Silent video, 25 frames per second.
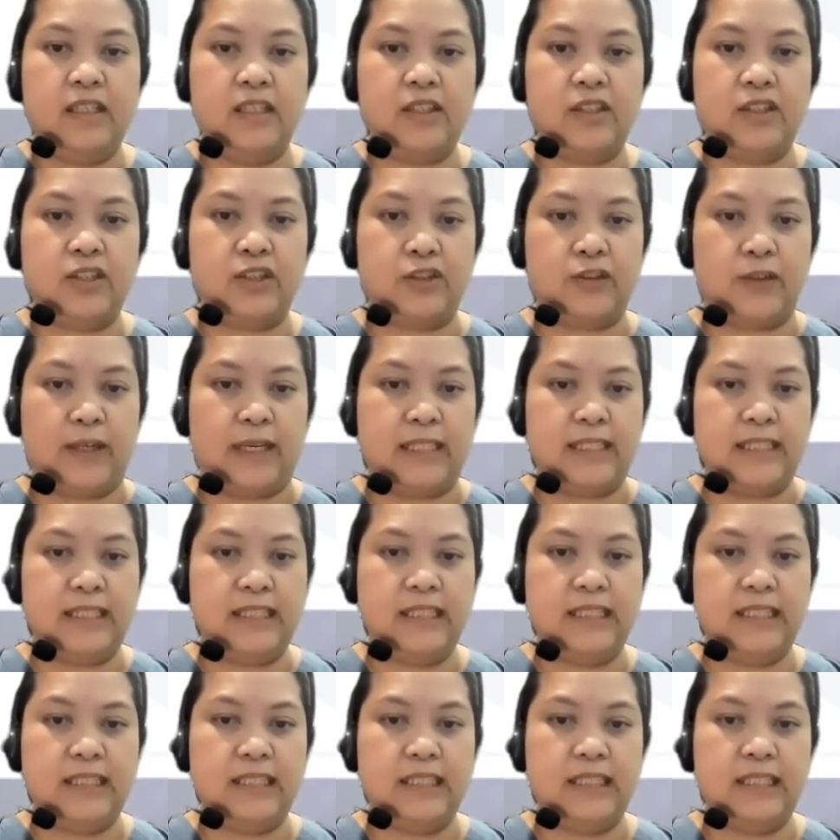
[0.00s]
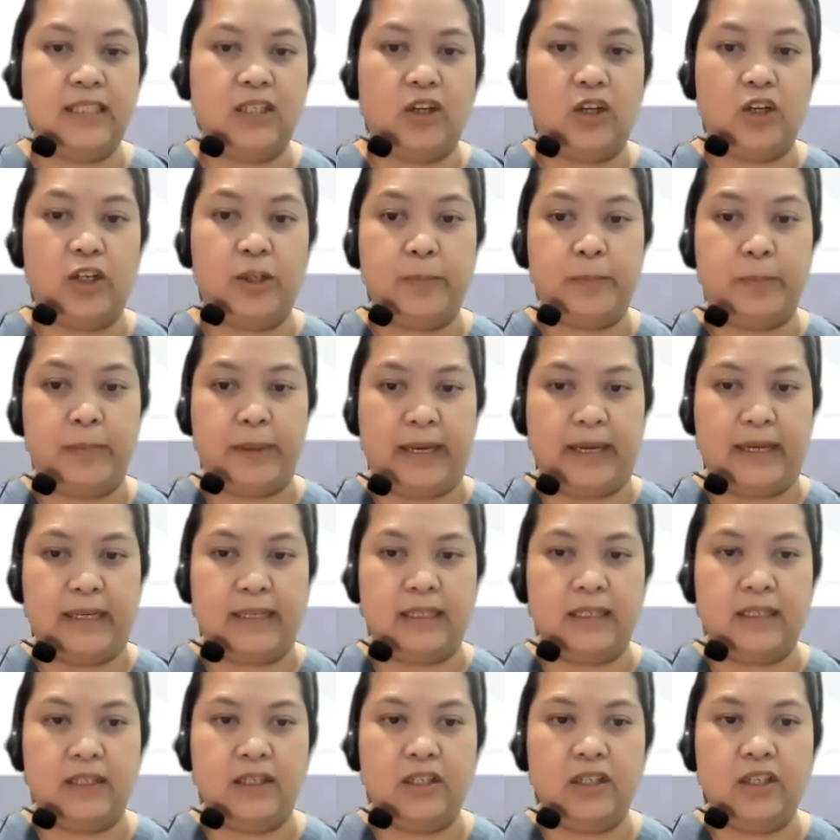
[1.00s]
stress, or
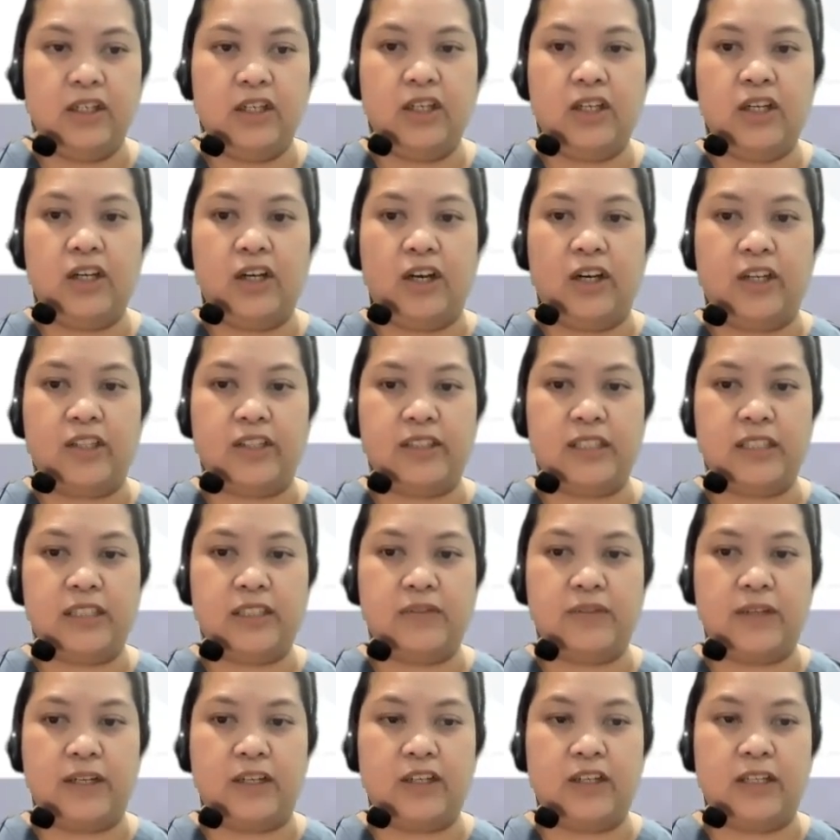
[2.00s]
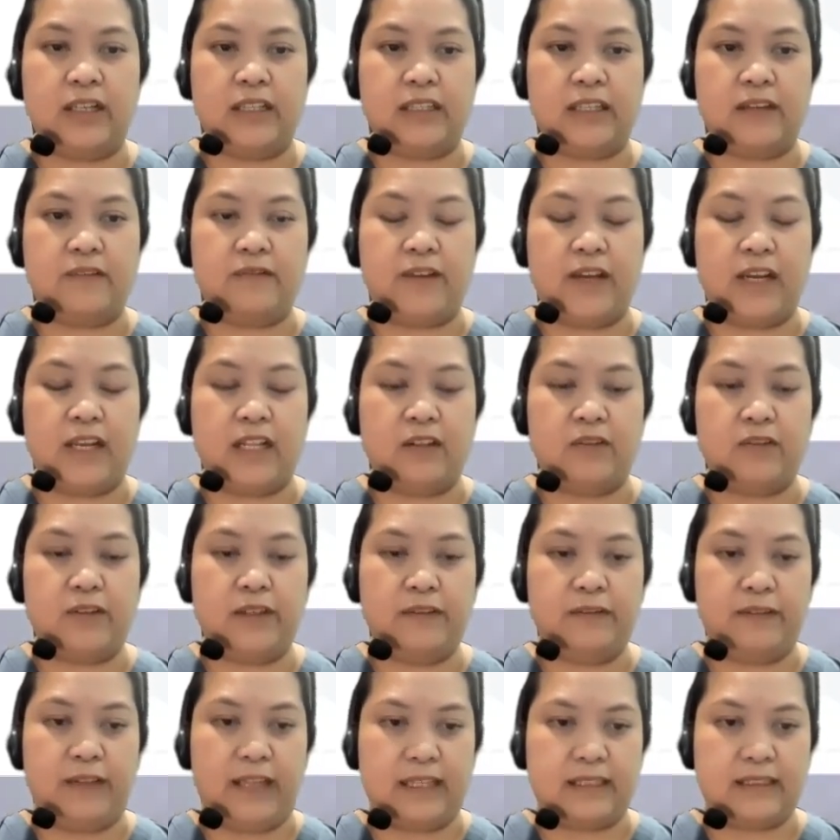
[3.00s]
pain, or dysregulated vagal
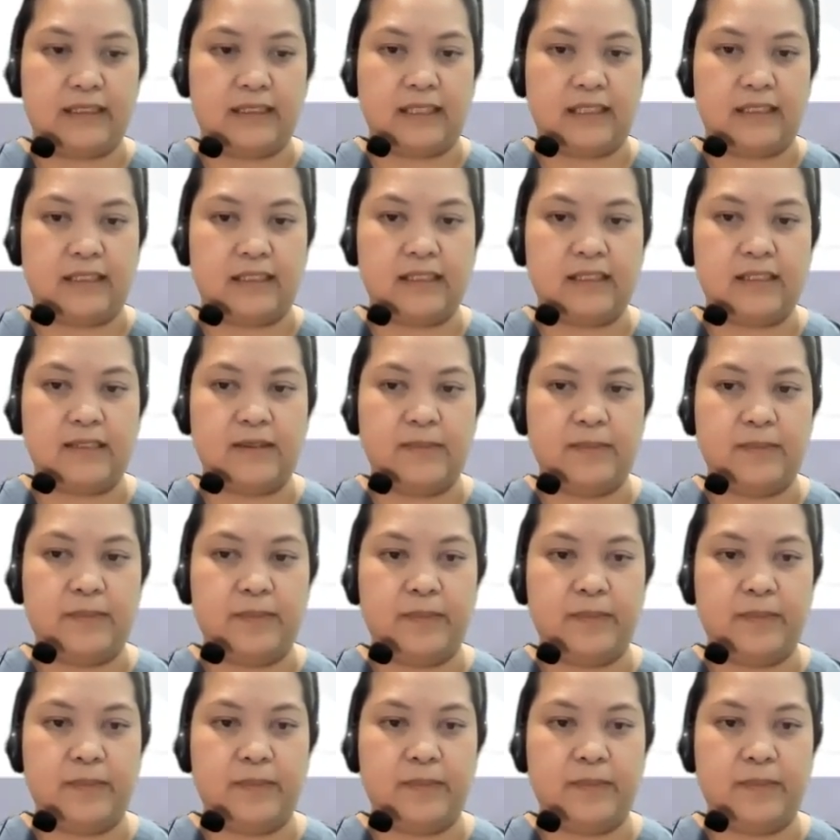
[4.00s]
reflexes.